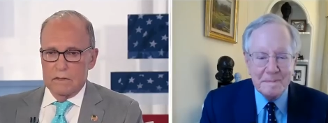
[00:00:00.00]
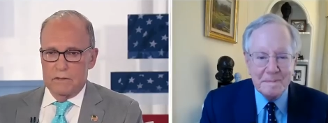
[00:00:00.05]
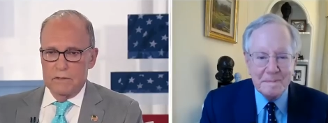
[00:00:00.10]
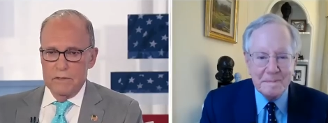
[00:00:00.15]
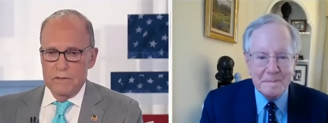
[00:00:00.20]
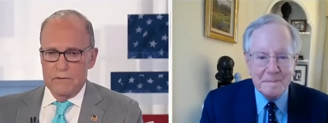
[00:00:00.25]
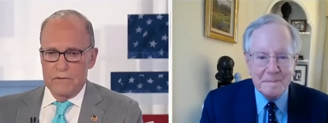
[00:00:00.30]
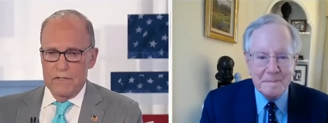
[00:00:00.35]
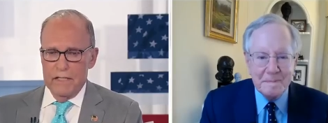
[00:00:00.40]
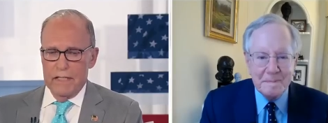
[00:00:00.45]

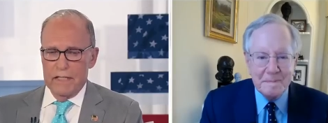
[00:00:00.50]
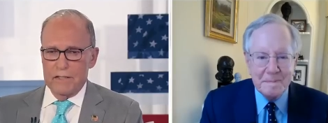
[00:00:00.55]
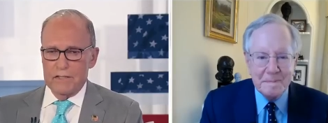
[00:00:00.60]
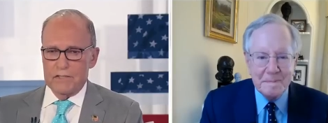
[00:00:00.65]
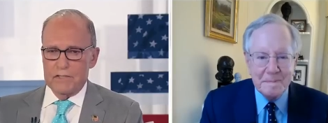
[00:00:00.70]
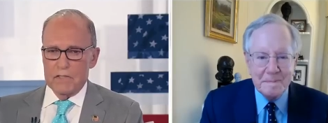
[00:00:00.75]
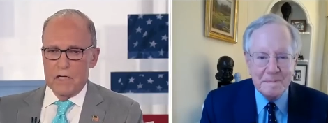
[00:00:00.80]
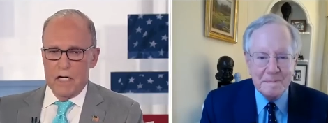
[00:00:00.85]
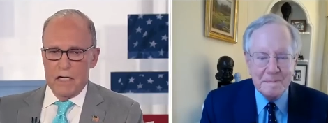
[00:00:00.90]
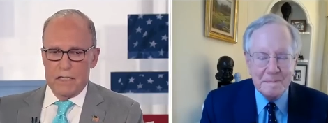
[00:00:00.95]

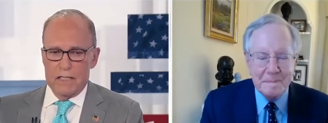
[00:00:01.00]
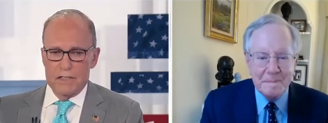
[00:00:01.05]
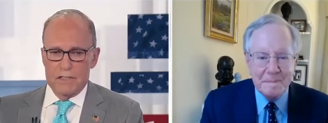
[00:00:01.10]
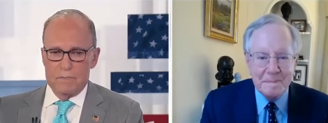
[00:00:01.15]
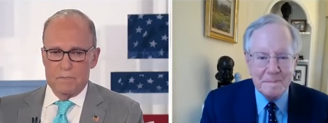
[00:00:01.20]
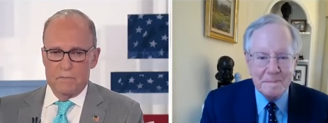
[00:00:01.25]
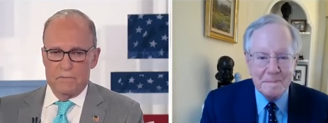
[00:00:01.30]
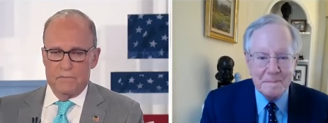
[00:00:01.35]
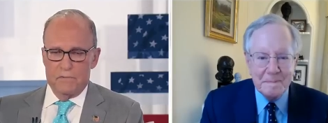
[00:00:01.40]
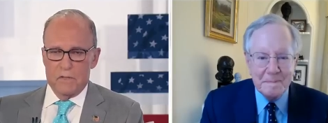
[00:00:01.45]
Speaker 1: things
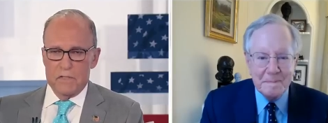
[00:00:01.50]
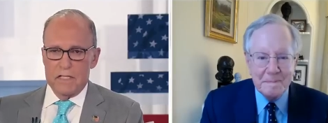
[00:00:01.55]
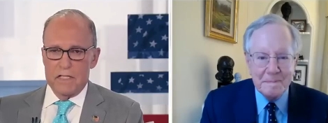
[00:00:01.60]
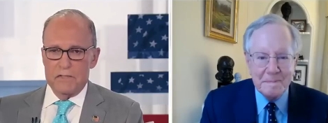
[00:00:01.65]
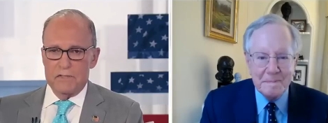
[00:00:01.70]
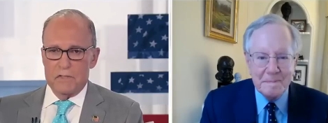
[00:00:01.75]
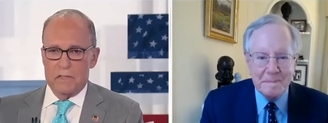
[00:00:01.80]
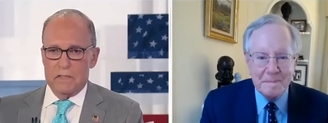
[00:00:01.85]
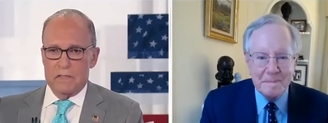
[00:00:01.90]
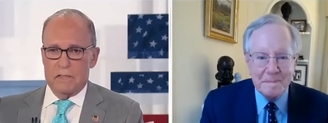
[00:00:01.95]
darkest before they
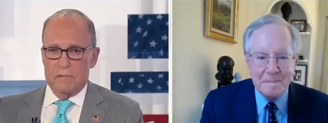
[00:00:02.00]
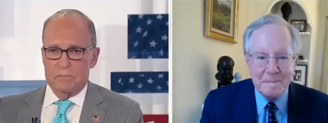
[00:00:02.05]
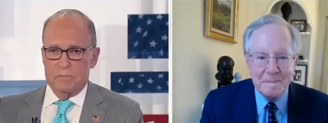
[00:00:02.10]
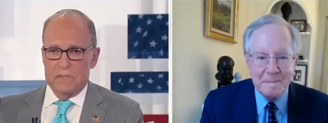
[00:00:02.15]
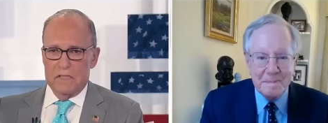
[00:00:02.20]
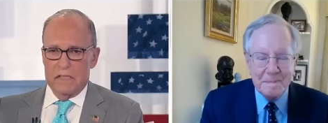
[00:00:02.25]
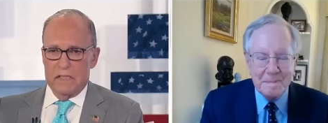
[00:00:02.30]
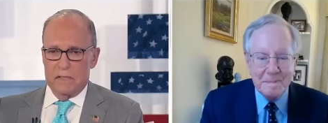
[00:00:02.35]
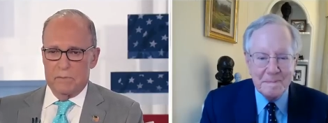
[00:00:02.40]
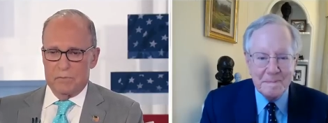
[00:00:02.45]
turn
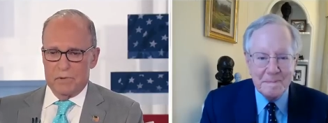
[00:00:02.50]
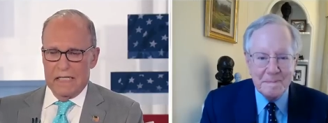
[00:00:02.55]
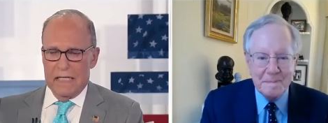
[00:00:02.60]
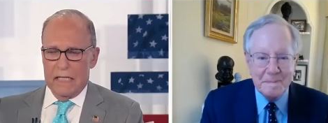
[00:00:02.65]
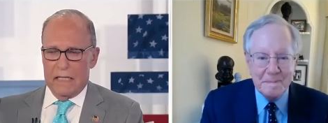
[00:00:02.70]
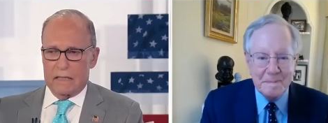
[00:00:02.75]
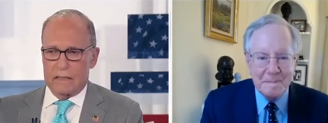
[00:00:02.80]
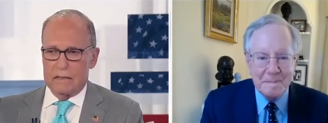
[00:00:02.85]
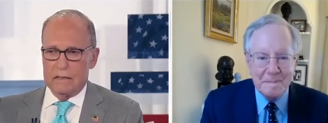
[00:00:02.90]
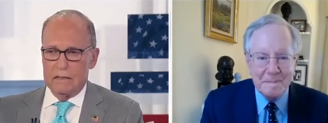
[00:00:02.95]
completely
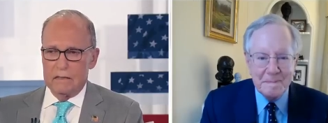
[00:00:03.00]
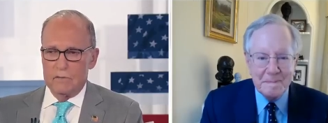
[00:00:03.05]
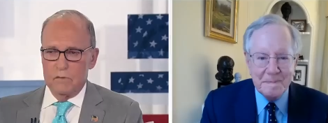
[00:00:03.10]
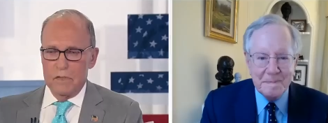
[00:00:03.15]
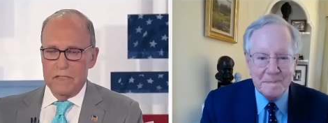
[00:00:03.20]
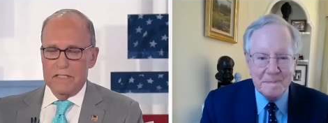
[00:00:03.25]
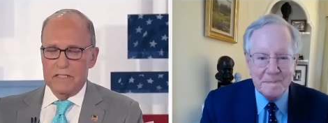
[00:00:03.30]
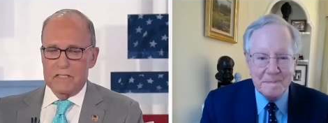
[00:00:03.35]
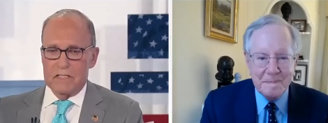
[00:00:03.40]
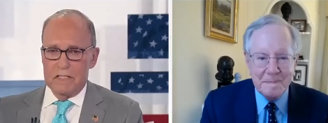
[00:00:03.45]
black?
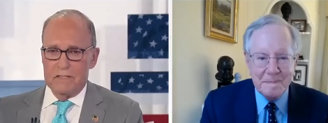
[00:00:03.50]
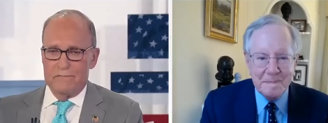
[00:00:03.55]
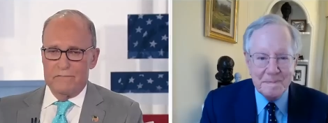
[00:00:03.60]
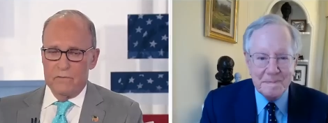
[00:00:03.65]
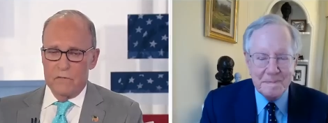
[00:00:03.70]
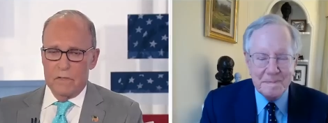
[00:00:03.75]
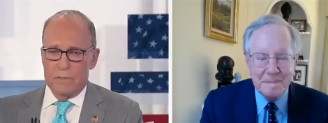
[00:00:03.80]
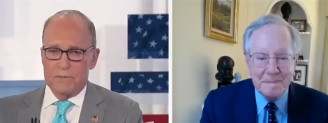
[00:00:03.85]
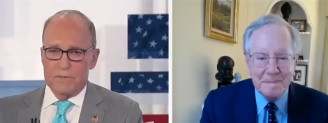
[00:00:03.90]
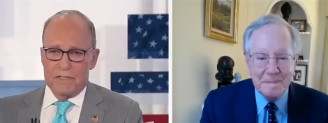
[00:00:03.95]
What does Steve
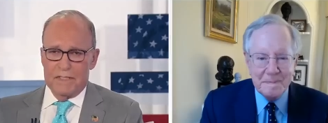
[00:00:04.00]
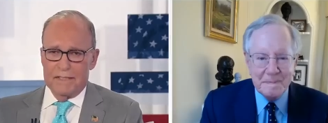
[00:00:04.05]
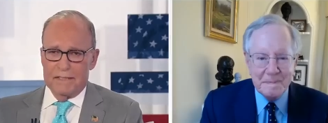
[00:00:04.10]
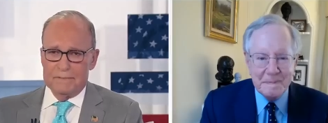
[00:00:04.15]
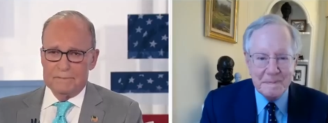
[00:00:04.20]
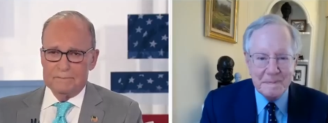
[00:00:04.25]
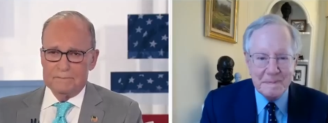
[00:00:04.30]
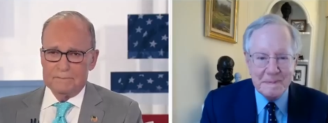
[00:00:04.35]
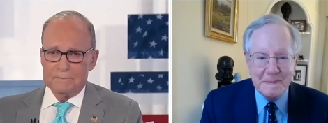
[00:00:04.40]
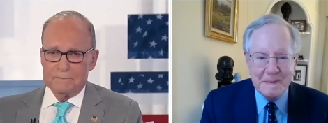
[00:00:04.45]
Forbes say?
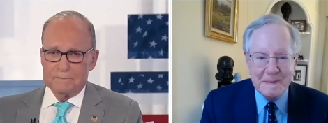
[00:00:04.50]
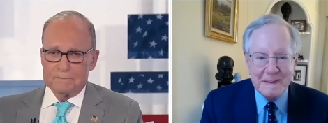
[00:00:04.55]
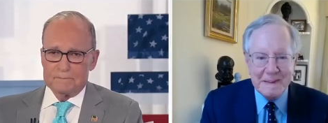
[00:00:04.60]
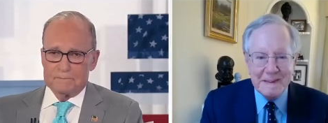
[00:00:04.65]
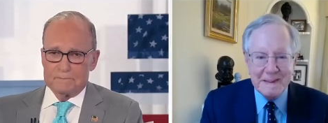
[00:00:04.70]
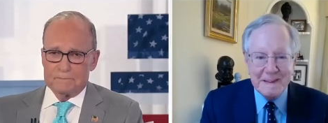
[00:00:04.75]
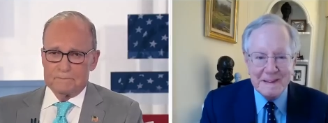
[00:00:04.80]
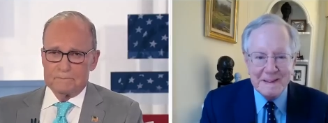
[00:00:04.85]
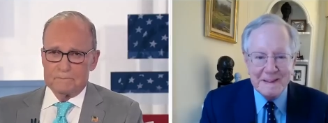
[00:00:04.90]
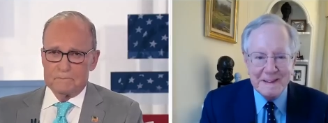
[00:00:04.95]

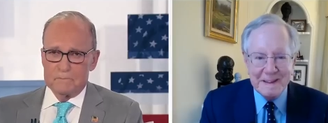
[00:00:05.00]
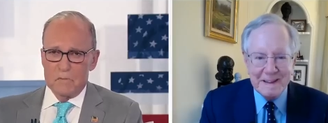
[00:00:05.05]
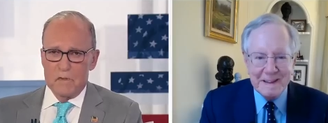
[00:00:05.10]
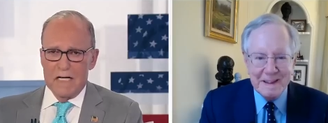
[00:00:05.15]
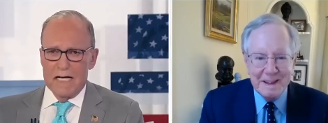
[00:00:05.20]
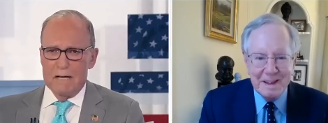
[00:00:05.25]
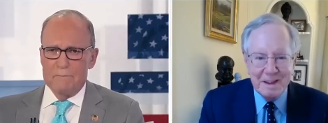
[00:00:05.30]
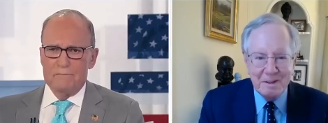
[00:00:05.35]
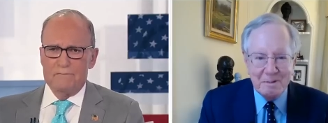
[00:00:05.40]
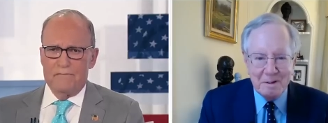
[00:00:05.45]
We're
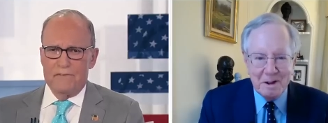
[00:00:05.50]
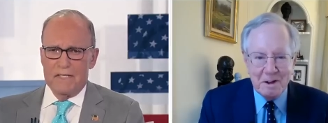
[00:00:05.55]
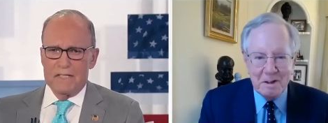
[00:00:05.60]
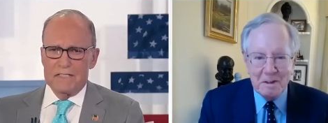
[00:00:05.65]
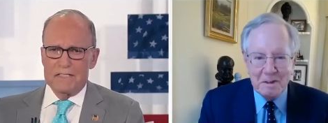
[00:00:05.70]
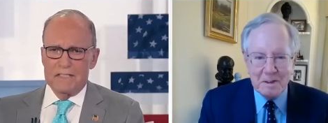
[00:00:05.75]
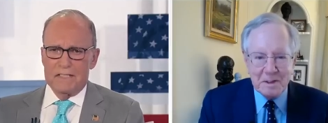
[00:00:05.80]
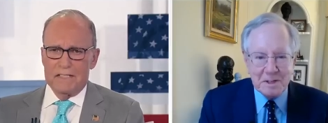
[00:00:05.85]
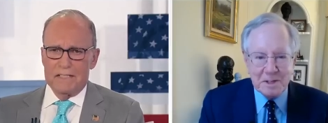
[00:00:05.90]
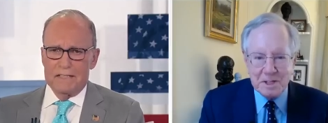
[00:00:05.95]
having well,
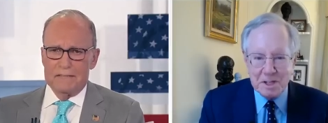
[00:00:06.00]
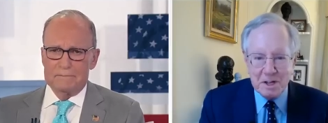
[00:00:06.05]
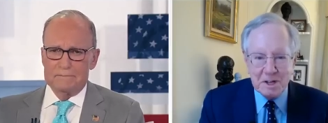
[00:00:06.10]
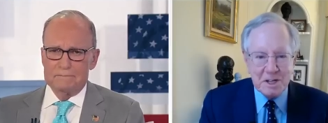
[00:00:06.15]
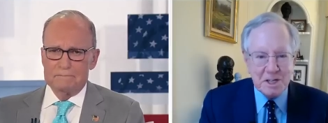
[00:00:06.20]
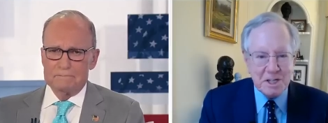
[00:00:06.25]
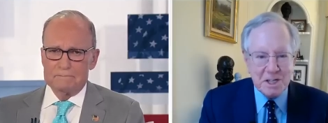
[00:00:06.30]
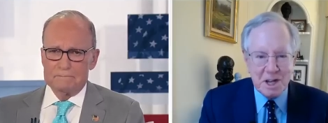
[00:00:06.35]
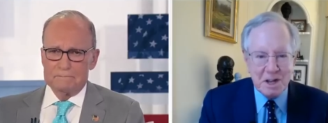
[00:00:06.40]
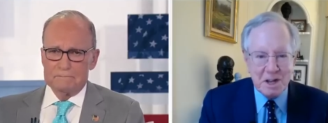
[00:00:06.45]
fun today. The
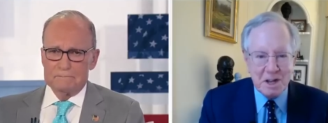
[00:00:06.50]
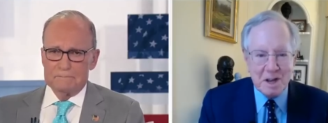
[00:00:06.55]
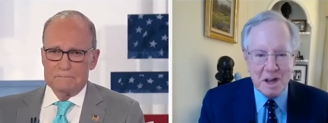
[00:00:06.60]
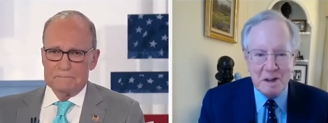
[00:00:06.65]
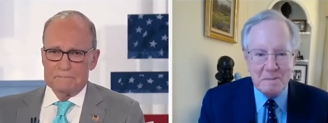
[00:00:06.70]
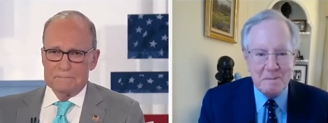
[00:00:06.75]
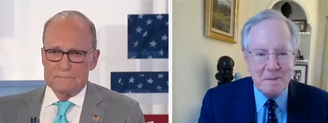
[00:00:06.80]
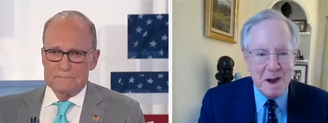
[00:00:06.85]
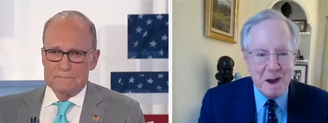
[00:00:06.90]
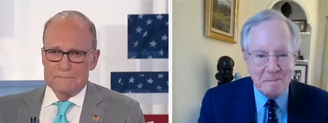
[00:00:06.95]
Speaker 2: sun shall
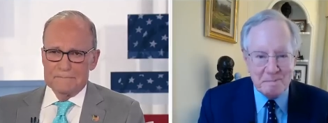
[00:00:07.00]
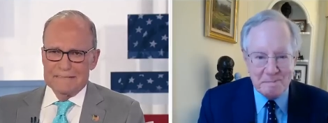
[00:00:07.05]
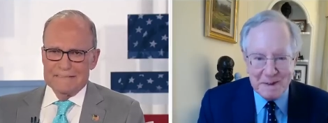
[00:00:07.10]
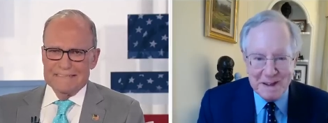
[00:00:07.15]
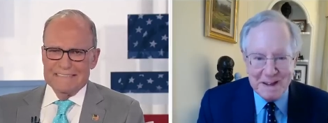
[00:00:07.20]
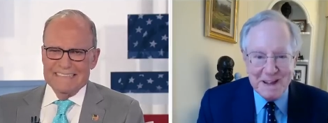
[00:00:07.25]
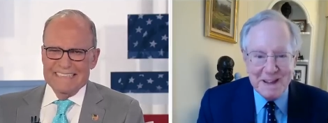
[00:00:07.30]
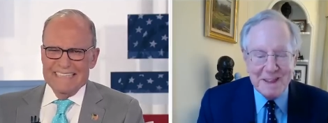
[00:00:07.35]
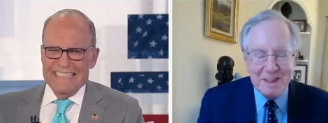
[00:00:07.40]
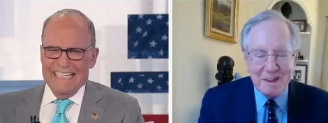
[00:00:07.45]
come up.
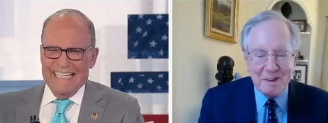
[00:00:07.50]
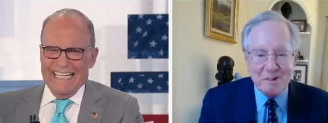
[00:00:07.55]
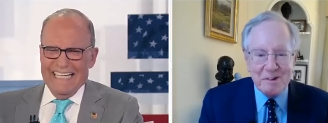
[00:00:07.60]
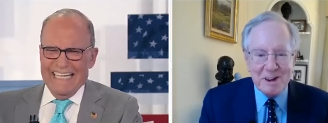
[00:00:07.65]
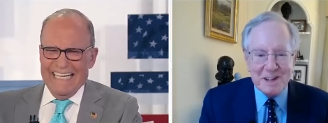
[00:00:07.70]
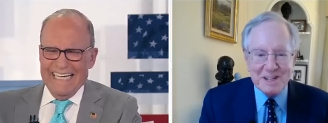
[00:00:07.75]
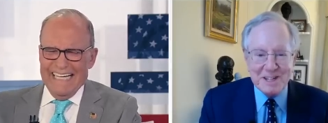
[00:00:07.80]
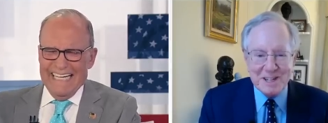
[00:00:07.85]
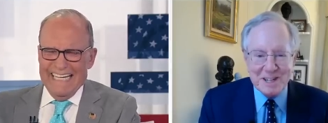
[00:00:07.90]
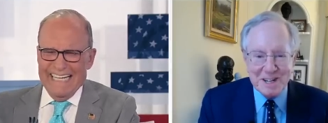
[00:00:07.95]
The
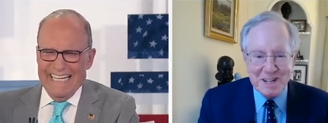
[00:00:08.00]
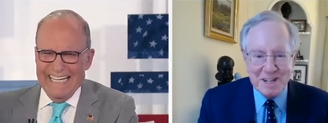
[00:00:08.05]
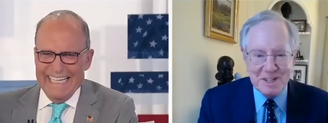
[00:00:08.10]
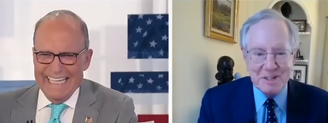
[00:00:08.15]
question is